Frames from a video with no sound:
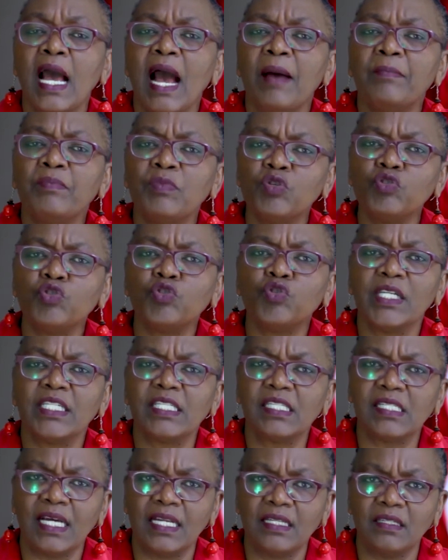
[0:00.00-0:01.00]
a
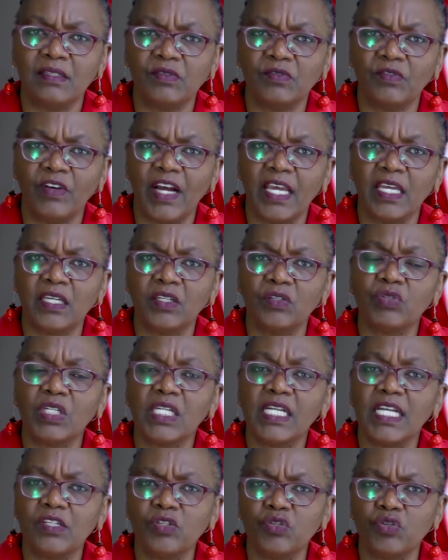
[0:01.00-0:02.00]
mutually satisfying
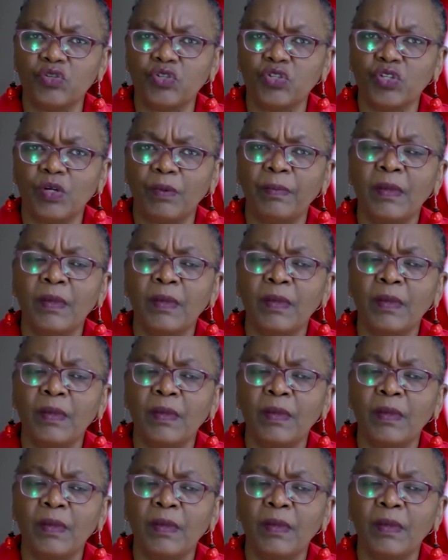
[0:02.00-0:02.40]
relationship.